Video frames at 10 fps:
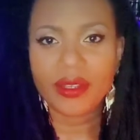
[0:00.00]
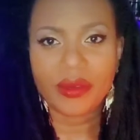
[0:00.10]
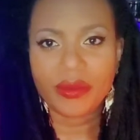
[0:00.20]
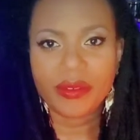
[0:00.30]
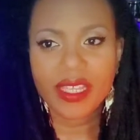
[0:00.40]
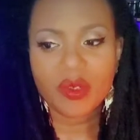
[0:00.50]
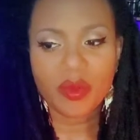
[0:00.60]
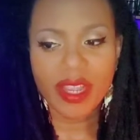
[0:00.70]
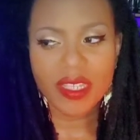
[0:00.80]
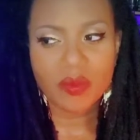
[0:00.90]
new. It's
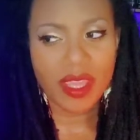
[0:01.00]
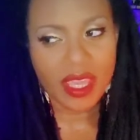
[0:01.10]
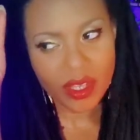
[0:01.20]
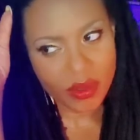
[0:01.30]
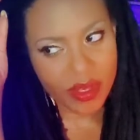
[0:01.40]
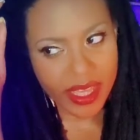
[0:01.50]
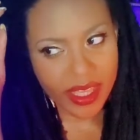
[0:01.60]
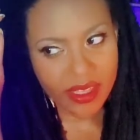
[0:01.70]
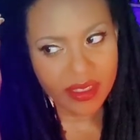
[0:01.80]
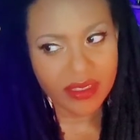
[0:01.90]
brand spanking new. Like
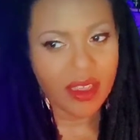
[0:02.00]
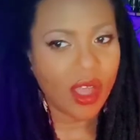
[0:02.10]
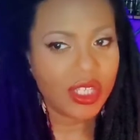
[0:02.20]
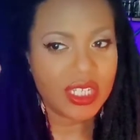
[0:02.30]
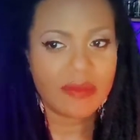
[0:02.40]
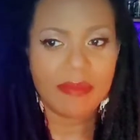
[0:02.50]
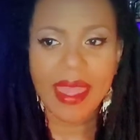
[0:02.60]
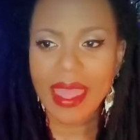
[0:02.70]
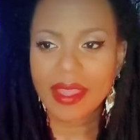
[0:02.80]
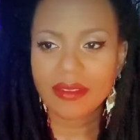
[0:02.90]
y'all just
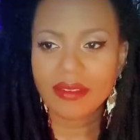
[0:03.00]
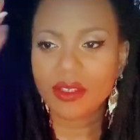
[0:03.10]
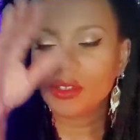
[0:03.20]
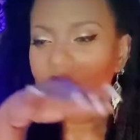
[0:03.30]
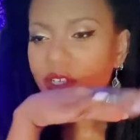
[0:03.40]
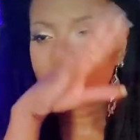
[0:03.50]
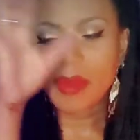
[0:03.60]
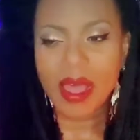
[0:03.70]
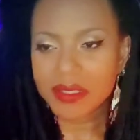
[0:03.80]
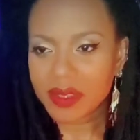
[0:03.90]
met, you're you're
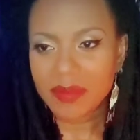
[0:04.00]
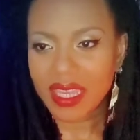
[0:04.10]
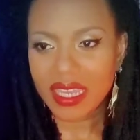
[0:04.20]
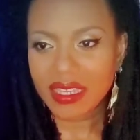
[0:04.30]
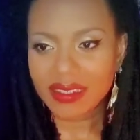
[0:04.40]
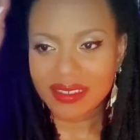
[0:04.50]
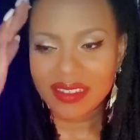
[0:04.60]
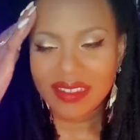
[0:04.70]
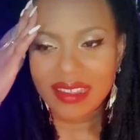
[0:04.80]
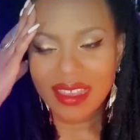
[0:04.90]
about to meet,
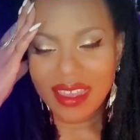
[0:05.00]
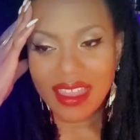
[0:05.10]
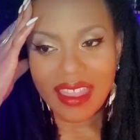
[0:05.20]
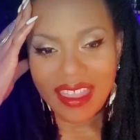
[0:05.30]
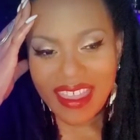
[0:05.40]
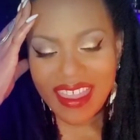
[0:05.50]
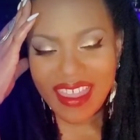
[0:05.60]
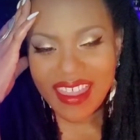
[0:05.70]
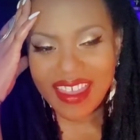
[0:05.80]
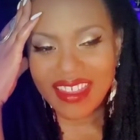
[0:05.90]

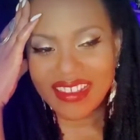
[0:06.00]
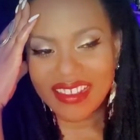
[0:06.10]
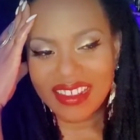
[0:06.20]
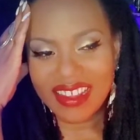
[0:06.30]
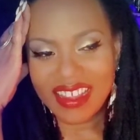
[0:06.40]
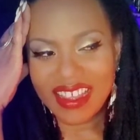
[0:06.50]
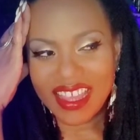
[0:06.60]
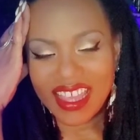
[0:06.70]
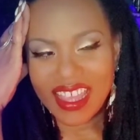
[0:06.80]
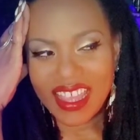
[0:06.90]
and
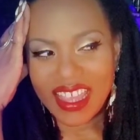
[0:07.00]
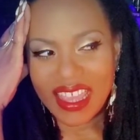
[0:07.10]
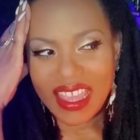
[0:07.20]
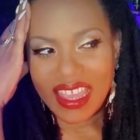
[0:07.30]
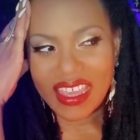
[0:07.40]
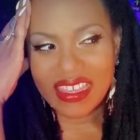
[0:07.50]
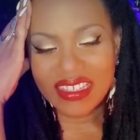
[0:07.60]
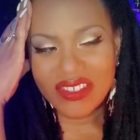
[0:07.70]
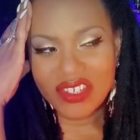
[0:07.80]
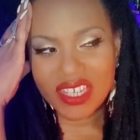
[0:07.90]

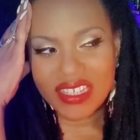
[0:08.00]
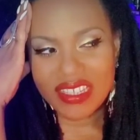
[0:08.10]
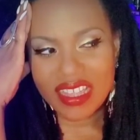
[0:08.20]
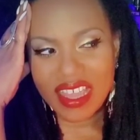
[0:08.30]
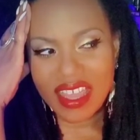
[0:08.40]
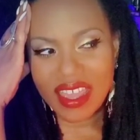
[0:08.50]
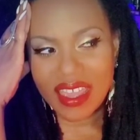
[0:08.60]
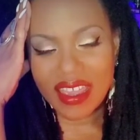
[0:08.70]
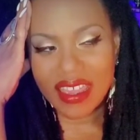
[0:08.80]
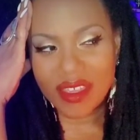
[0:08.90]
it's just
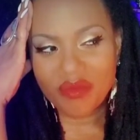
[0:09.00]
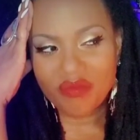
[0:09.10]
like